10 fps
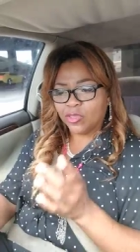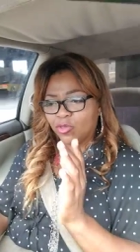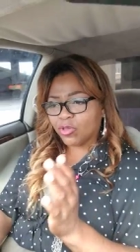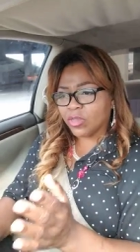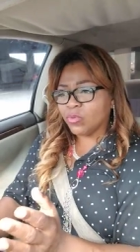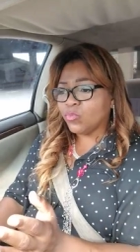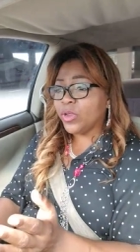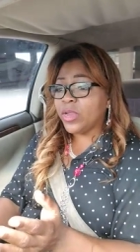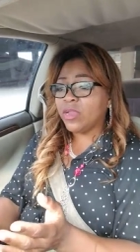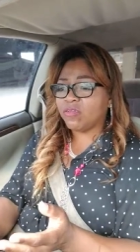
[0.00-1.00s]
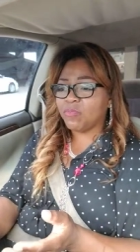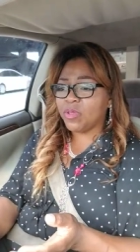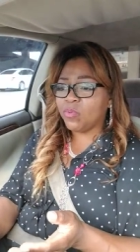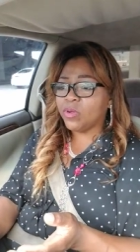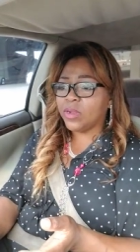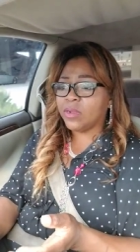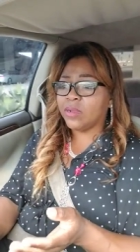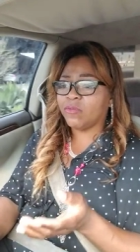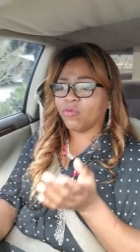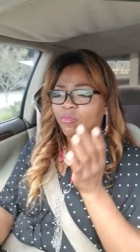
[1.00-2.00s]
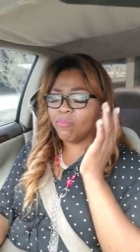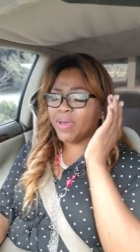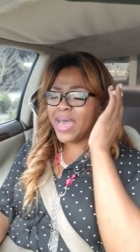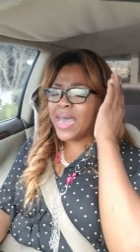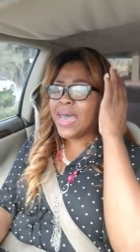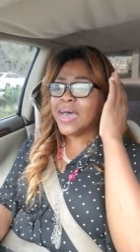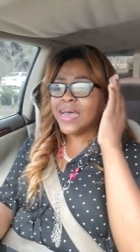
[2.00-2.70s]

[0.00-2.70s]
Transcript: You can reach me with your mind.